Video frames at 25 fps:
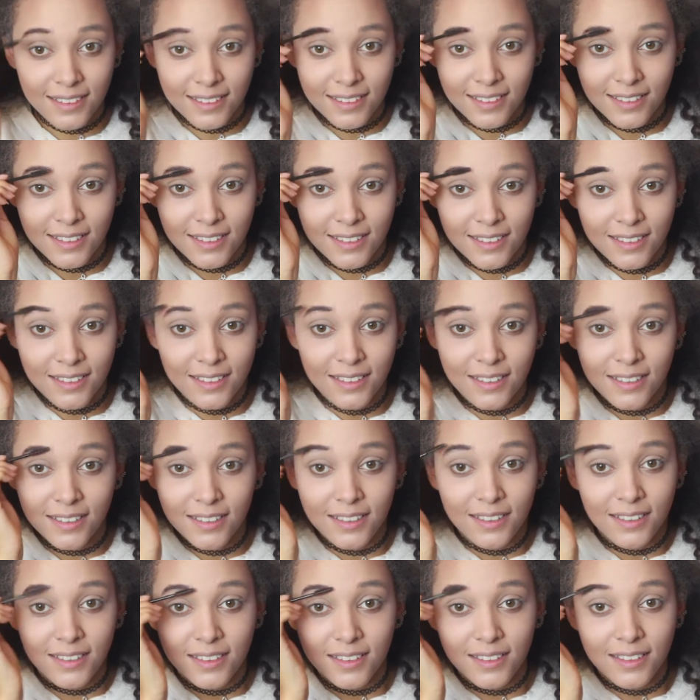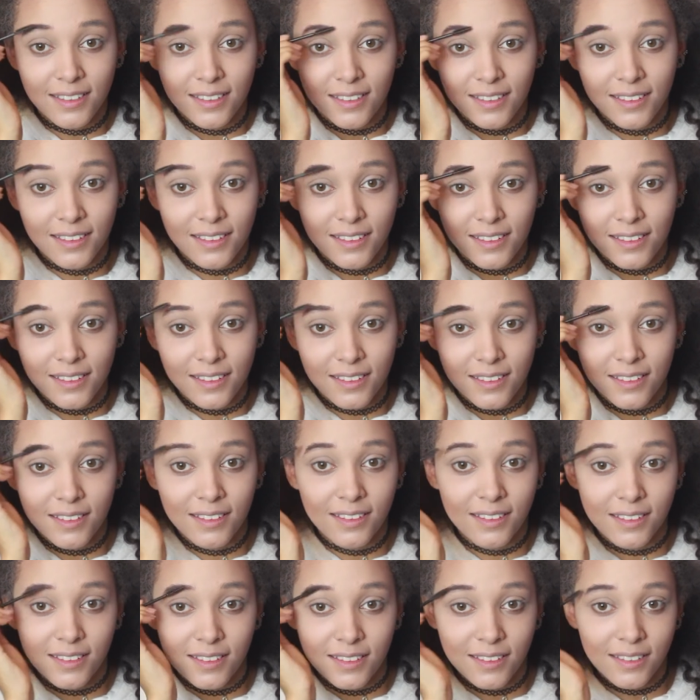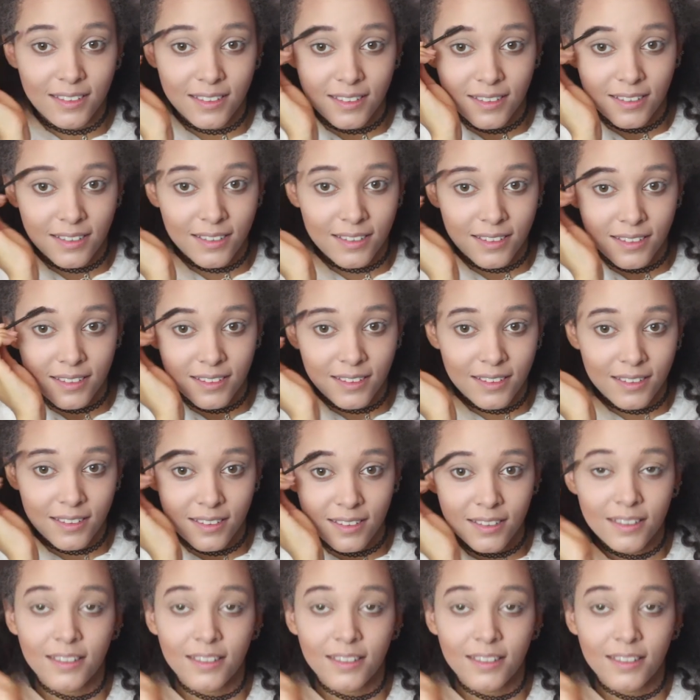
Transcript: Nothing is said.